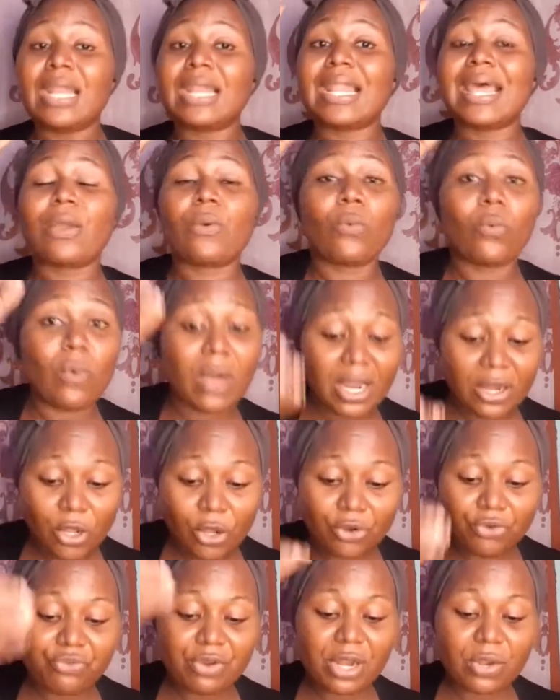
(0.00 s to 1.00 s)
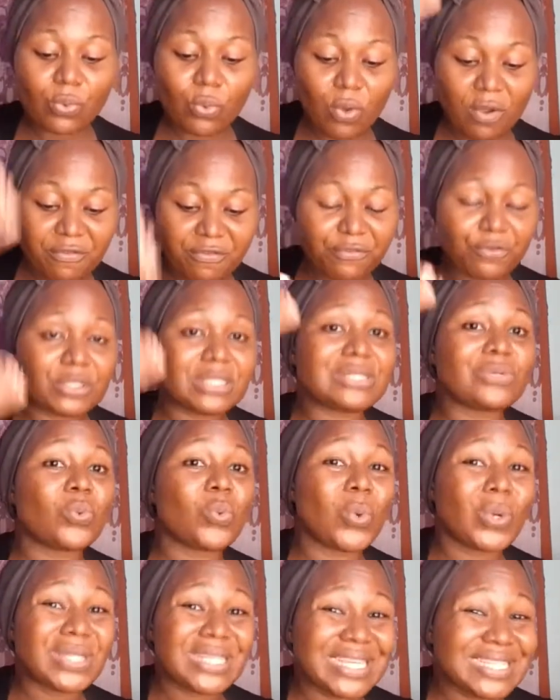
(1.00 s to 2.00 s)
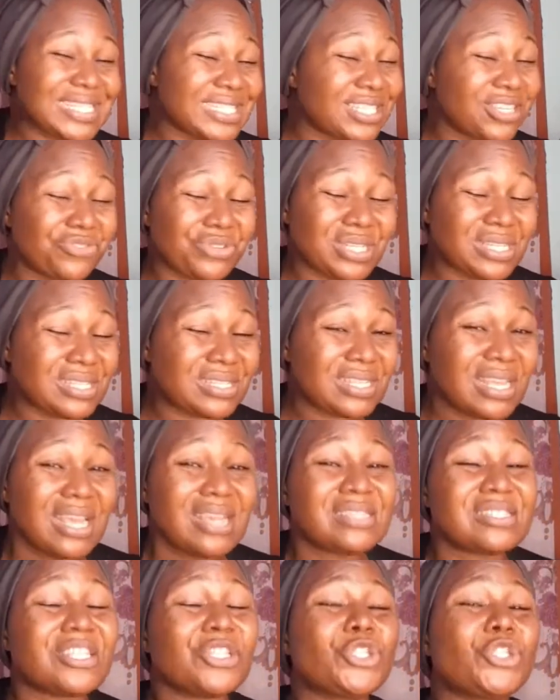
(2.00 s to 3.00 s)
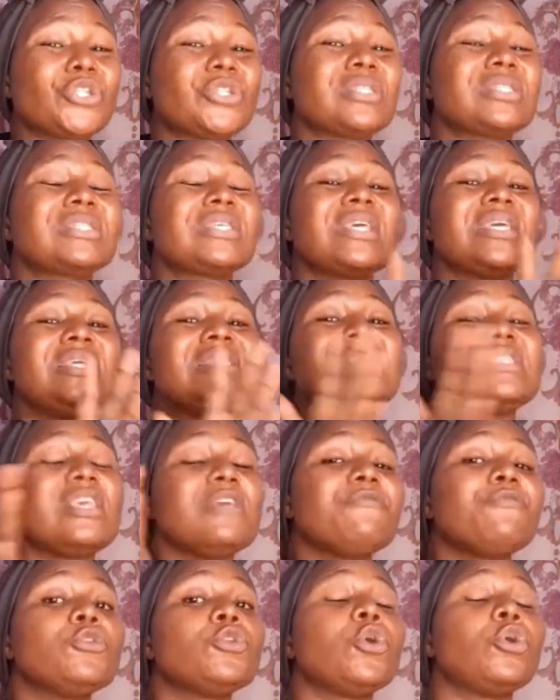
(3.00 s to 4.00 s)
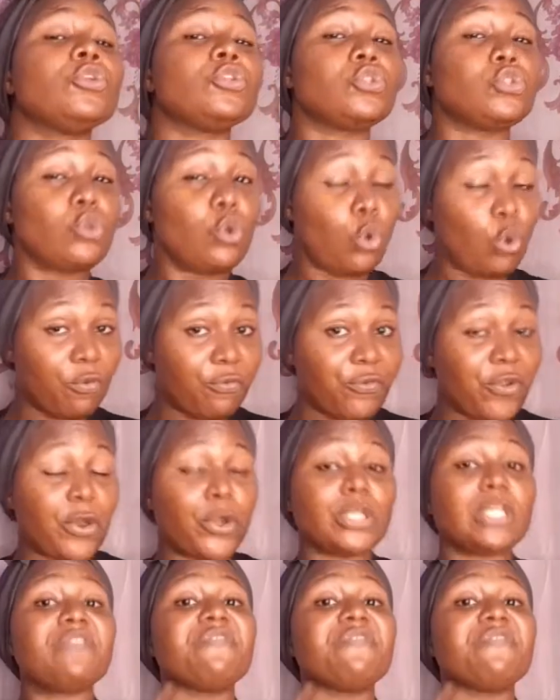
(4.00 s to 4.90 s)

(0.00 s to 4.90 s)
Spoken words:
Like 100, 140, 180 degrees Celsius is even on tocopherol.